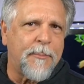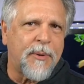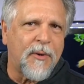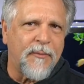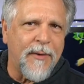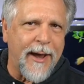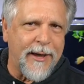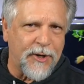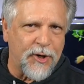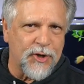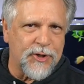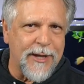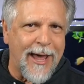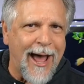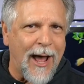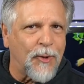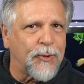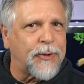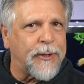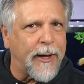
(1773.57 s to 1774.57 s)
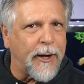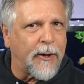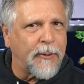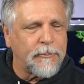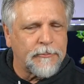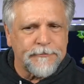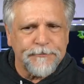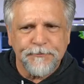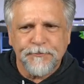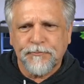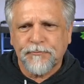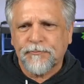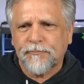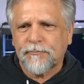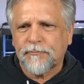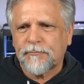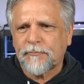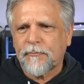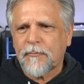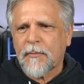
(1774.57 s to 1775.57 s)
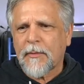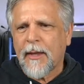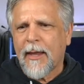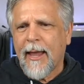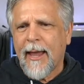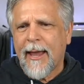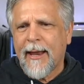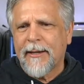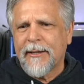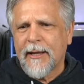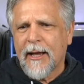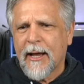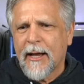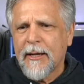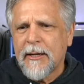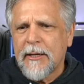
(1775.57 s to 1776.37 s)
providers out there, and uh,